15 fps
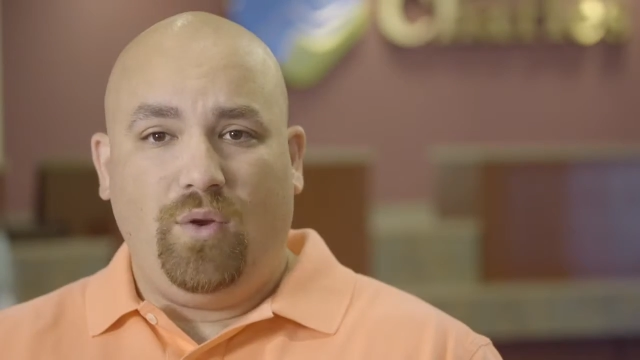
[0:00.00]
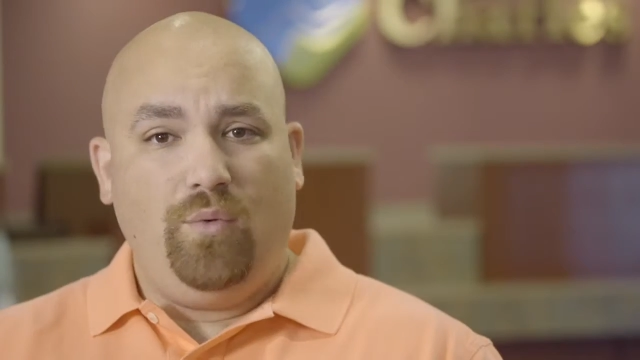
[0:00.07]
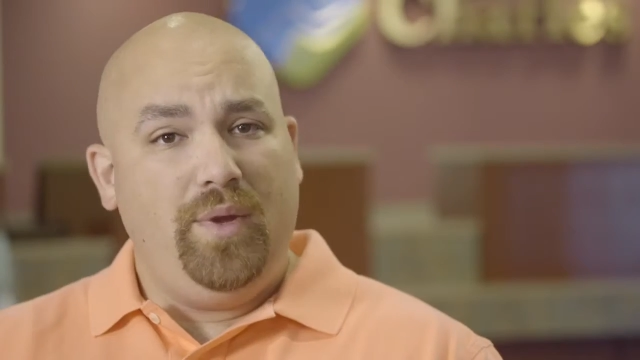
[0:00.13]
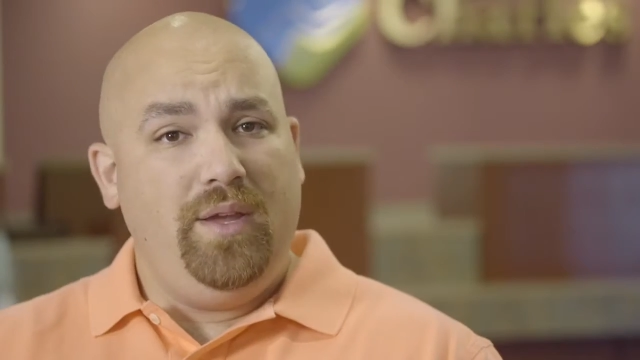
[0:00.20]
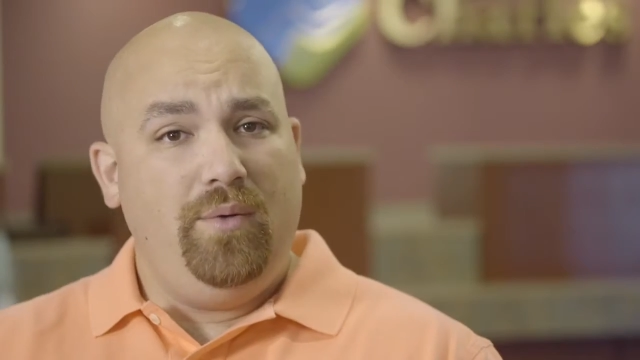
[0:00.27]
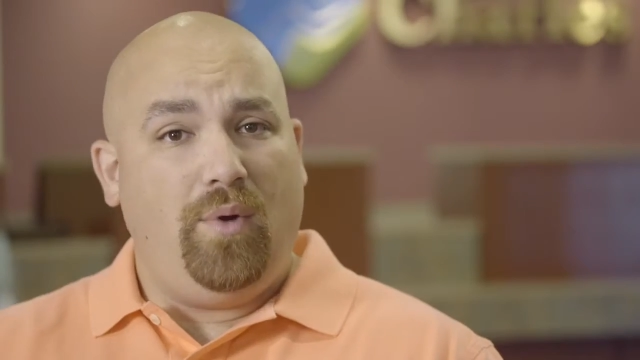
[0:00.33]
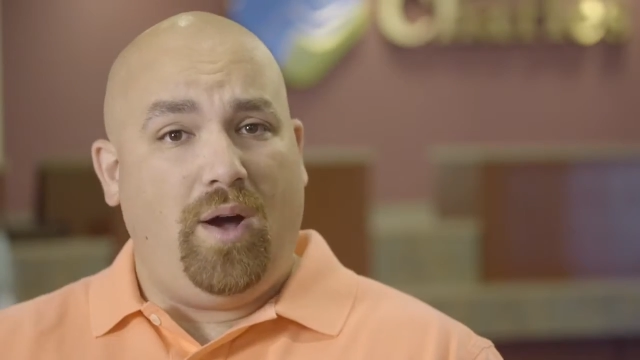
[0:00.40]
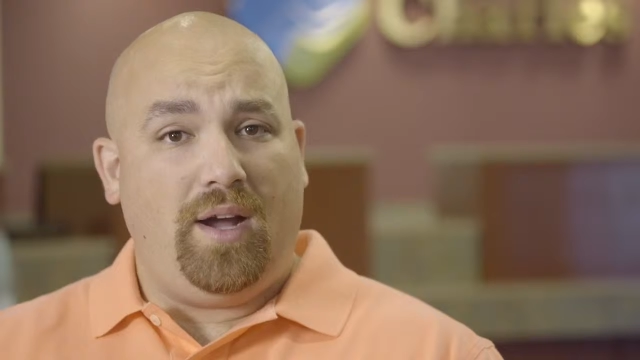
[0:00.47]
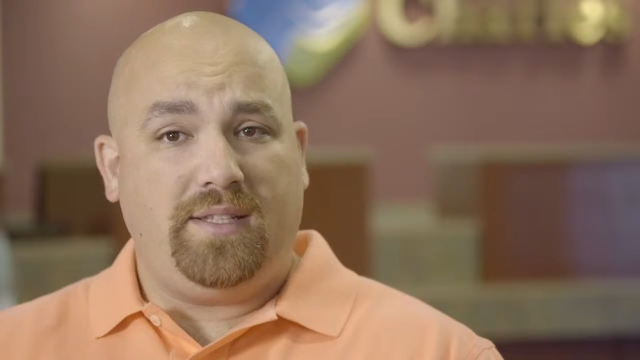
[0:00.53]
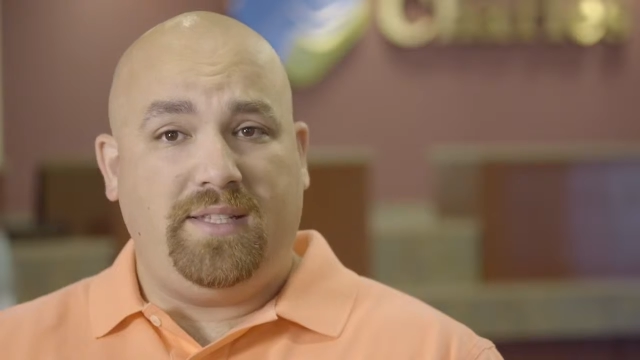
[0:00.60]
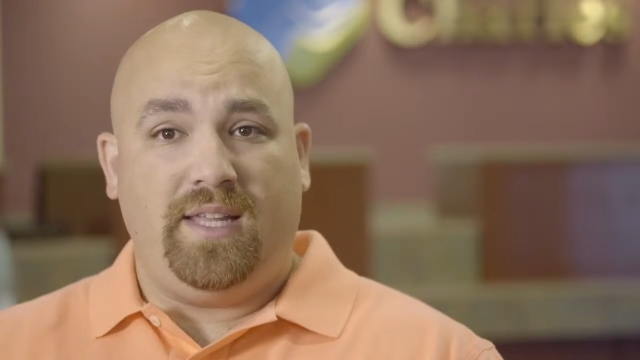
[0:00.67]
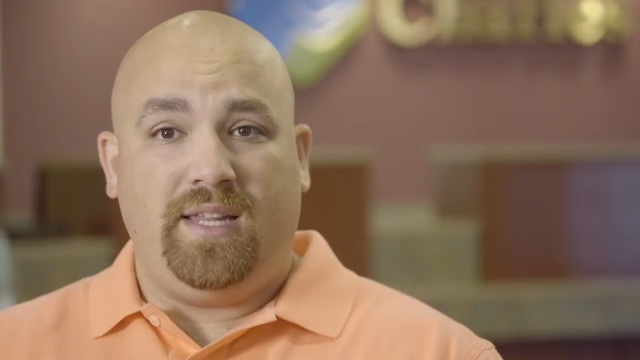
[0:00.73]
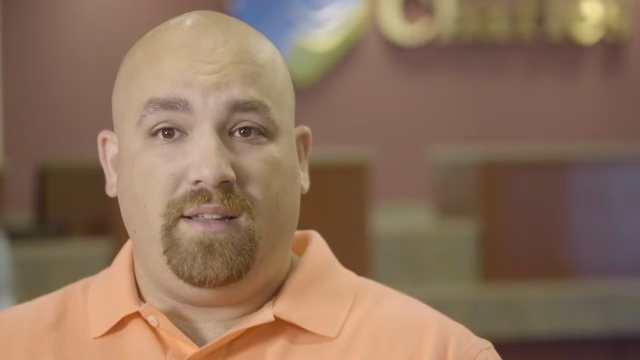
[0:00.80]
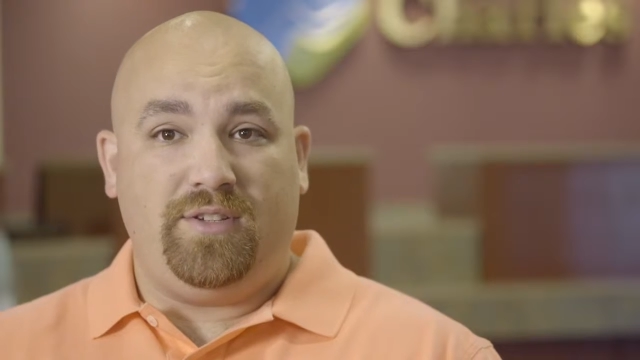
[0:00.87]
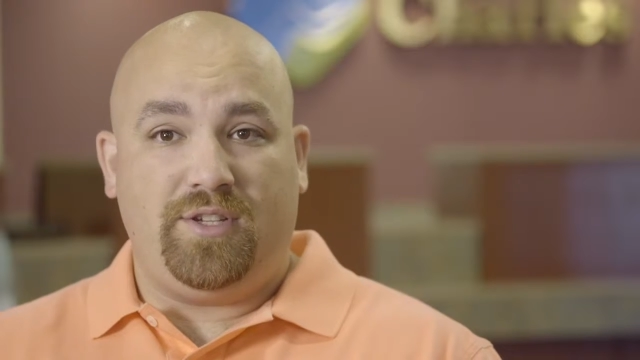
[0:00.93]
We walked
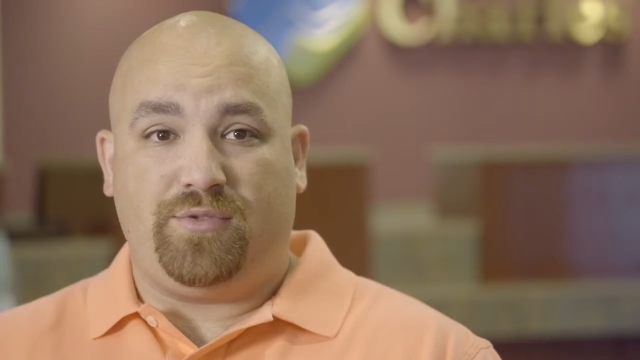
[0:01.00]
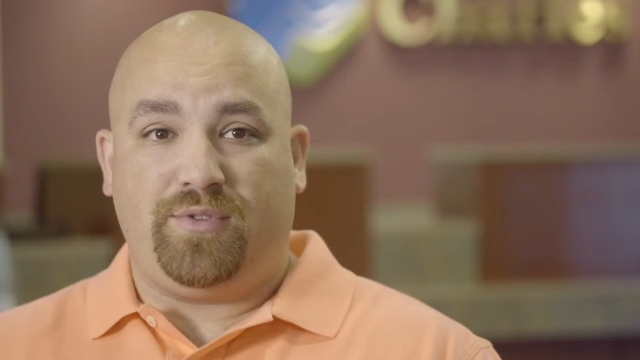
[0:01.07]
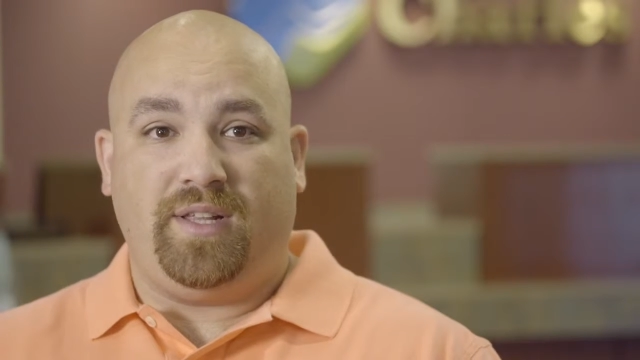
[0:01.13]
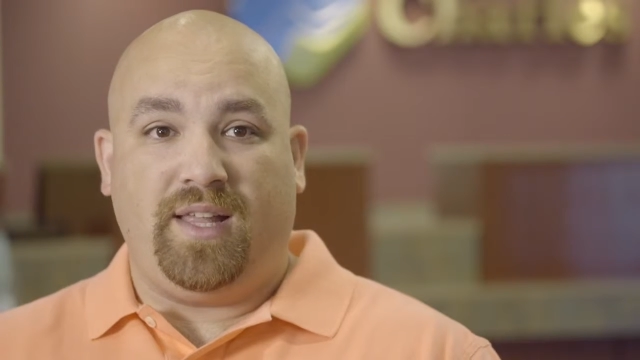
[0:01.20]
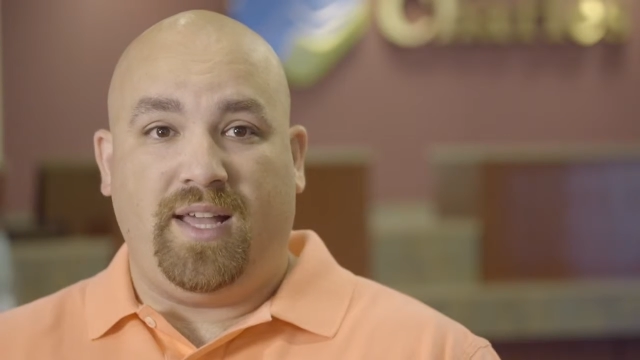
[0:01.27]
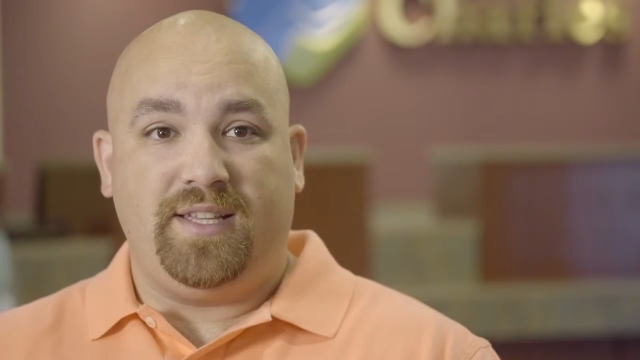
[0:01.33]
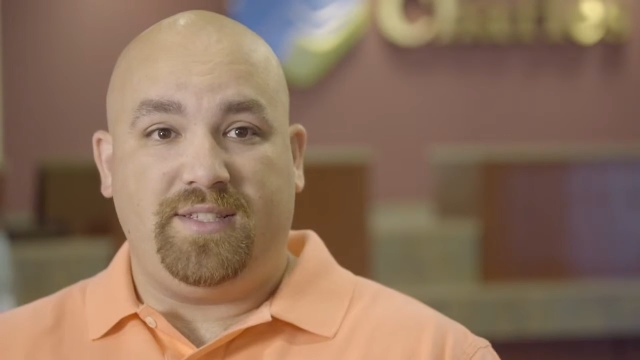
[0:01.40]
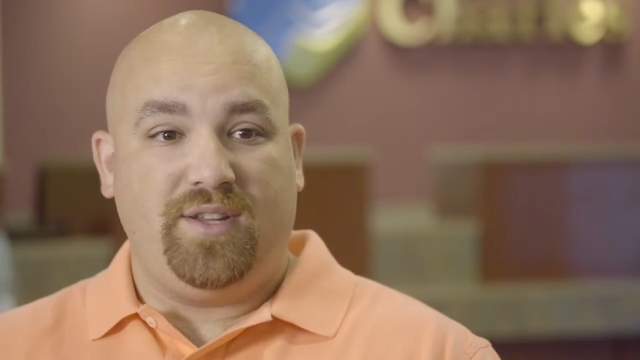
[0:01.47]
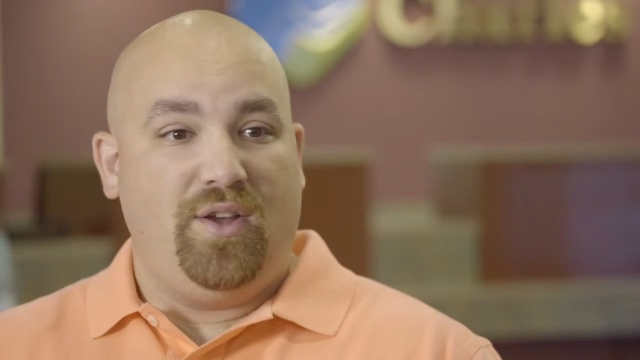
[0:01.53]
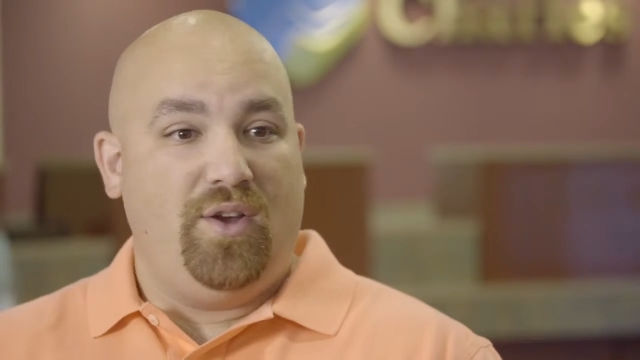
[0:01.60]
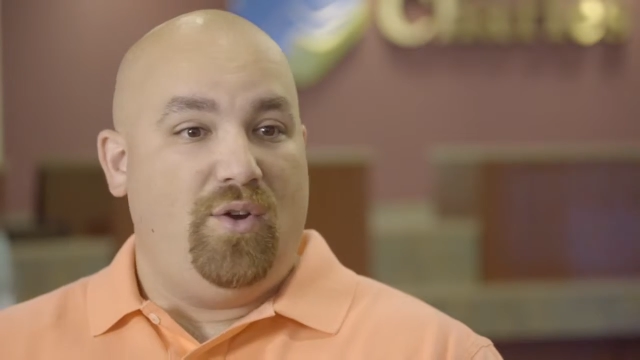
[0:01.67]
in and just realized